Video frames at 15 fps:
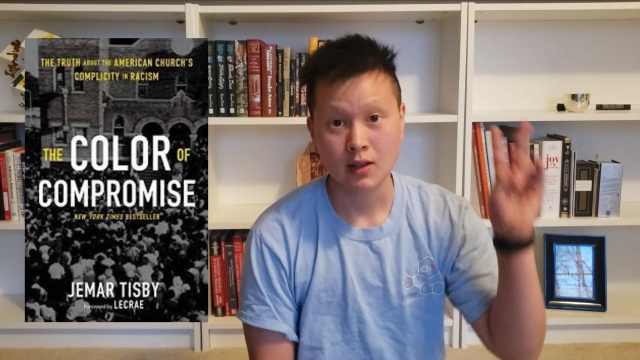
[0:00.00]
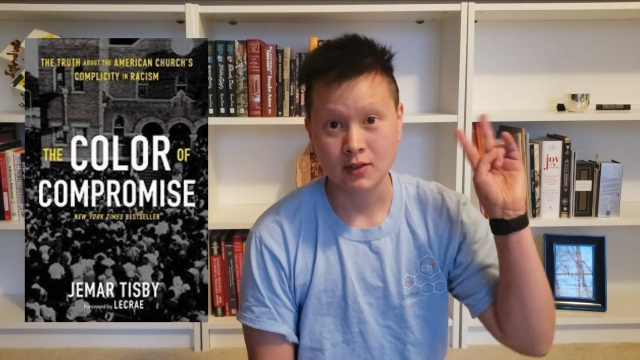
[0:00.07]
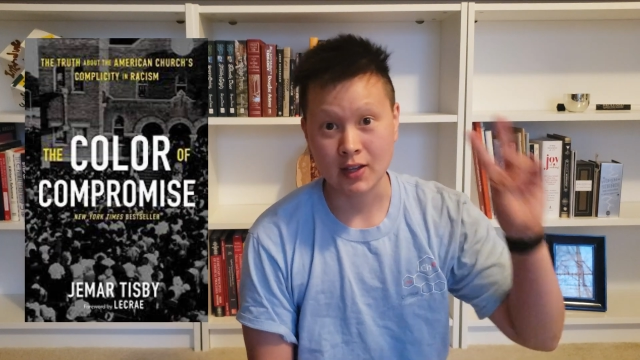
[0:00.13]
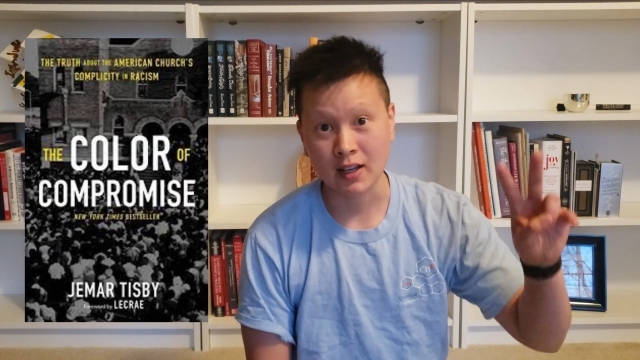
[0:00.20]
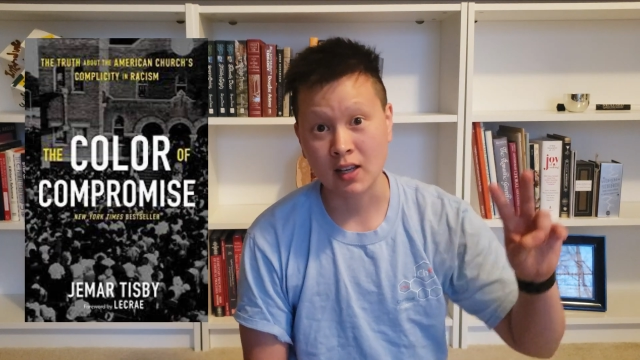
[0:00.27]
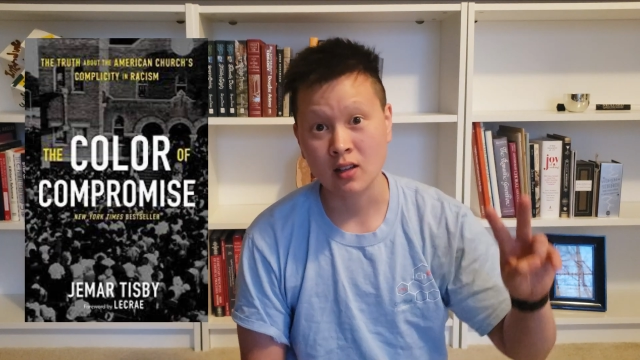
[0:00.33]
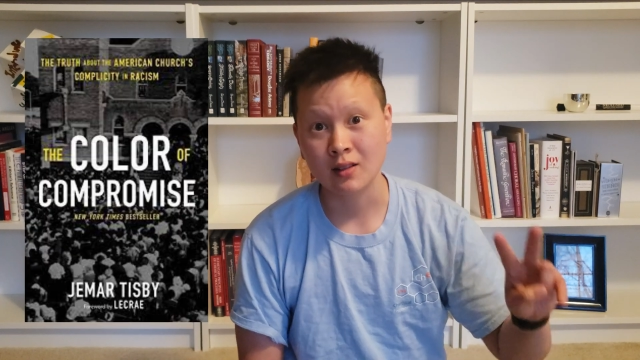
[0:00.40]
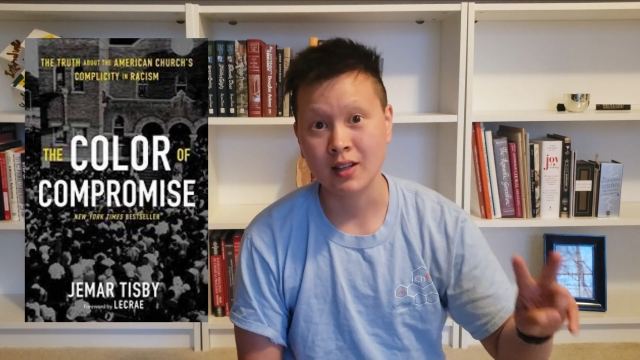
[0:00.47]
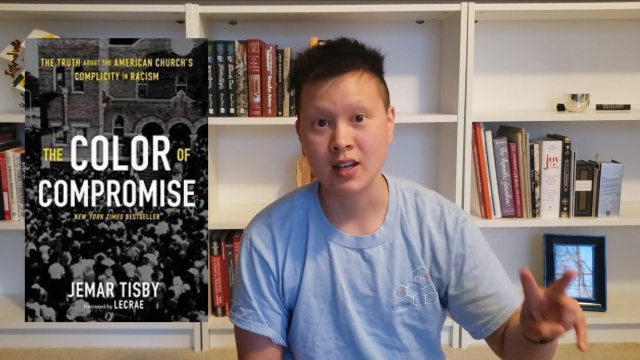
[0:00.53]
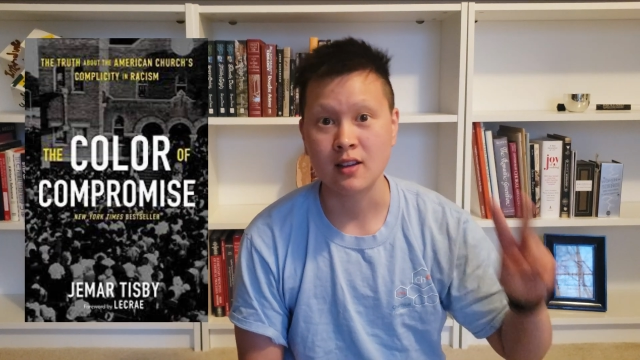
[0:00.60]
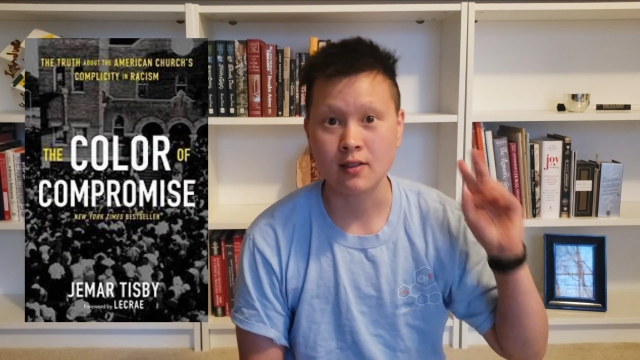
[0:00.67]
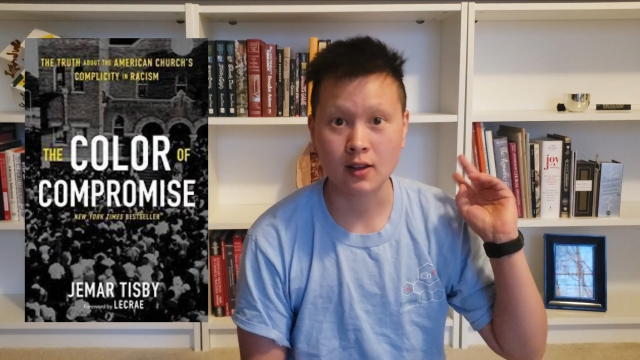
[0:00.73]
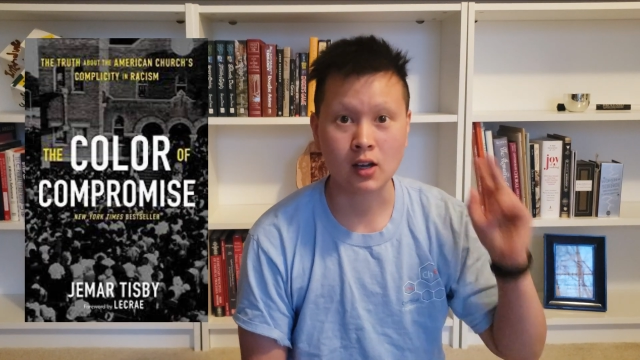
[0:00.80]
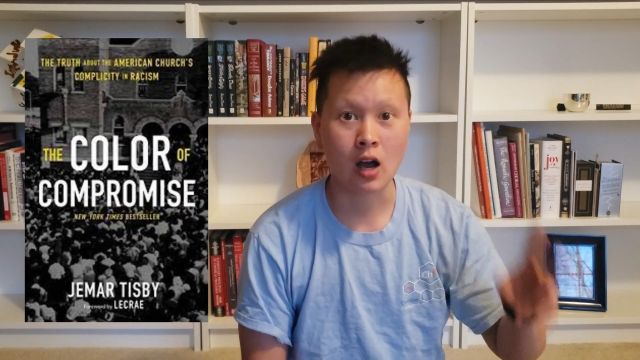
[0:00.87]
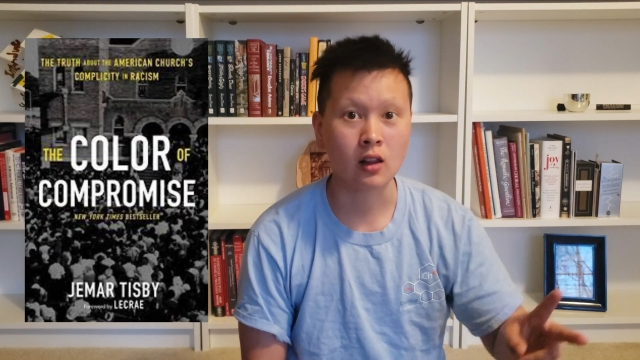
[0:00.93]
Secondly,
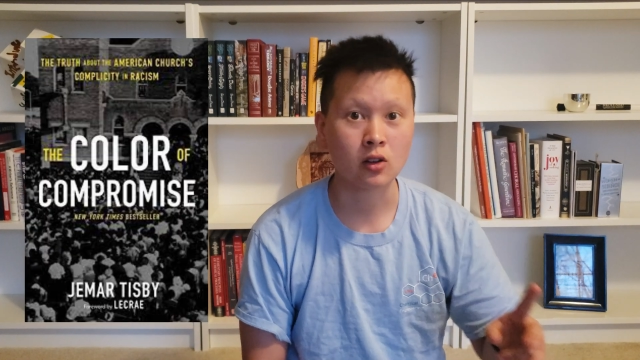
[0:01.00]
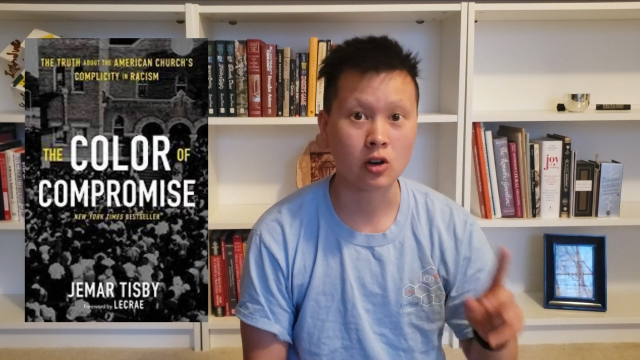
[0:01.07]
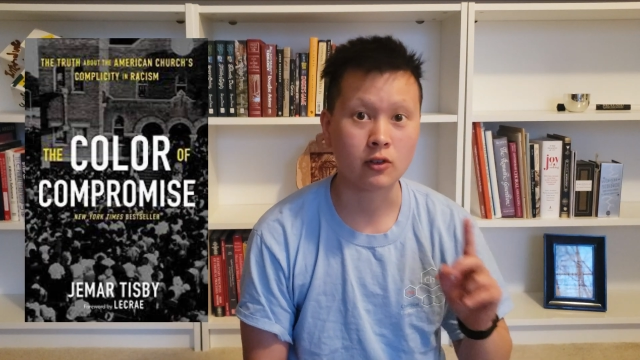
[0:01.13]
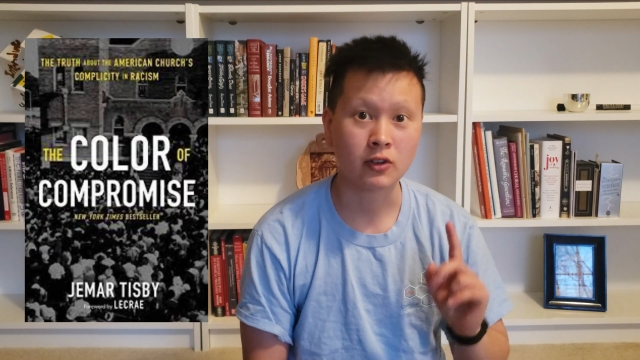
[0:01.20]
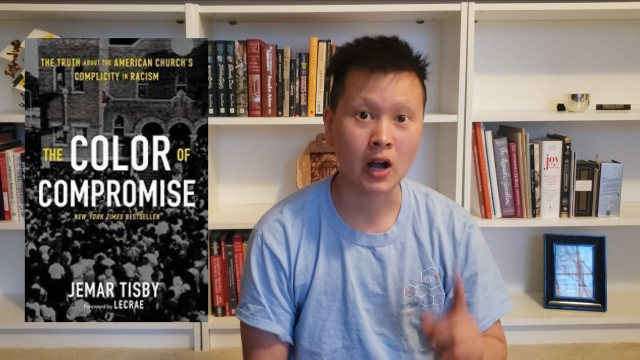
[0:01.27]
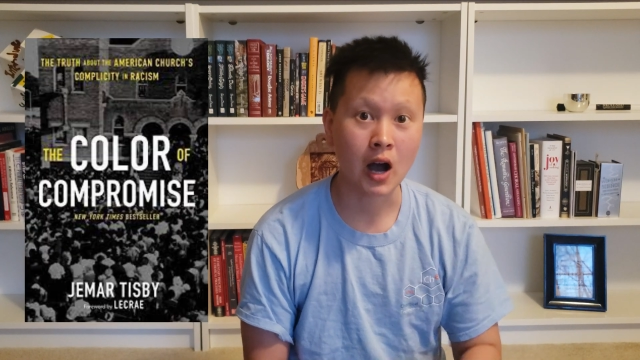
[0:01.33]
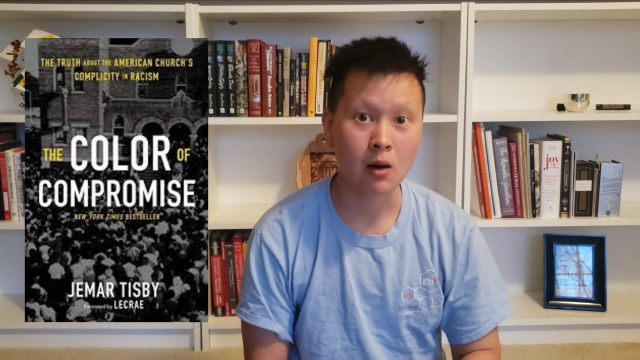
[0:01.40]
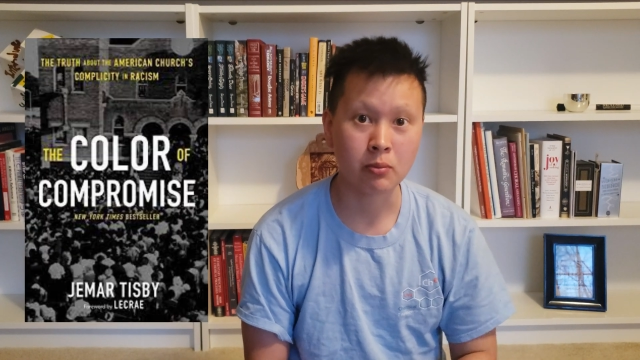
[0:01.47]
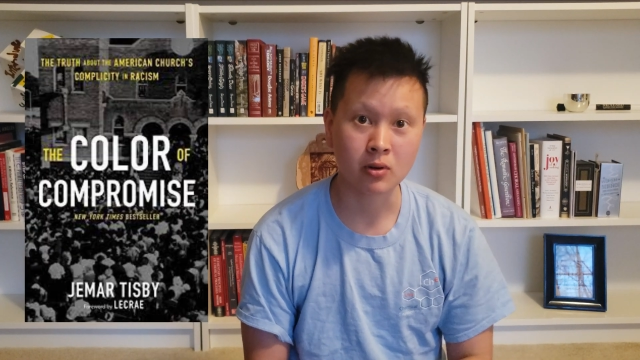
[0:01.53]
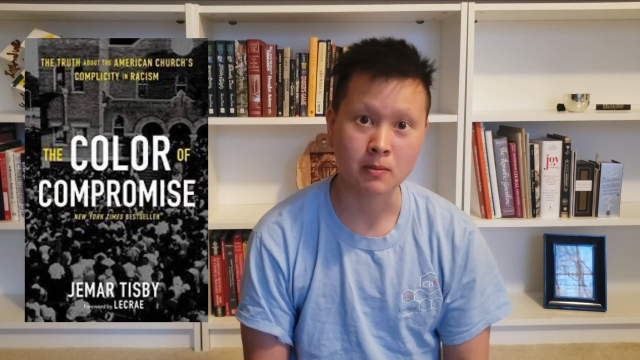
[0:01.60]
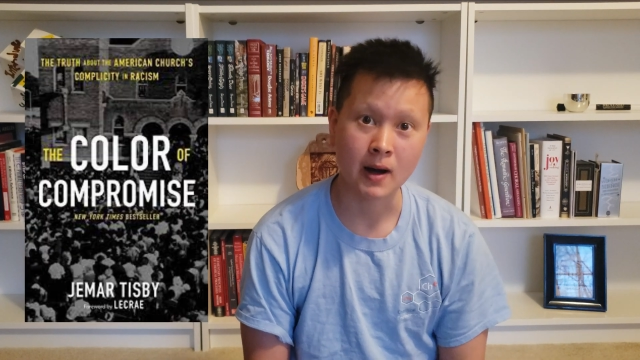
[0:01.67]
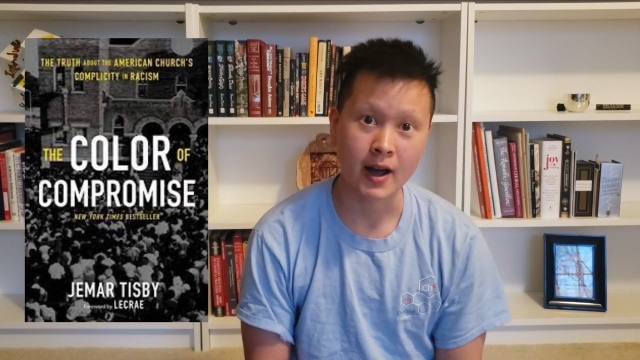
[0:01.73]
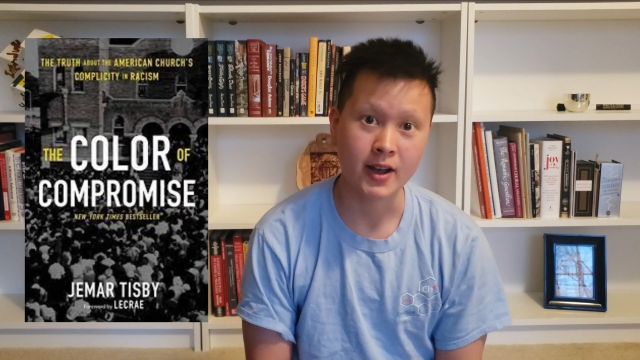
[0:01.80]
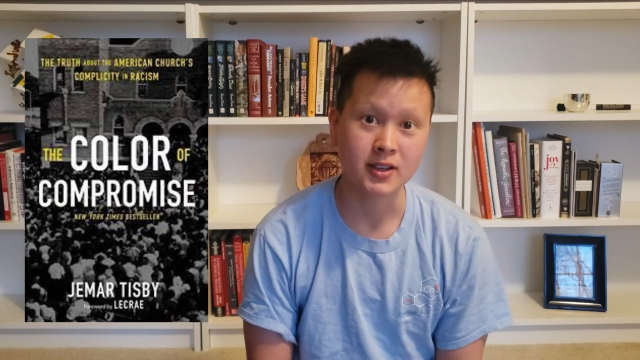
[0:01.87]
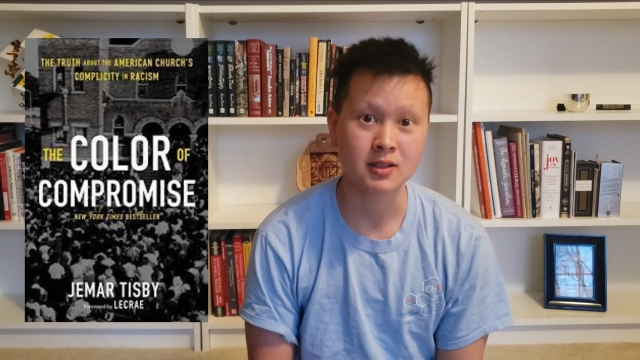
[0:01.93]
The Color of
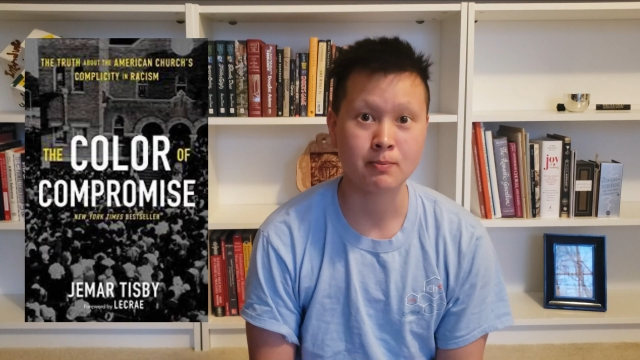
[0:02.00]
Compromise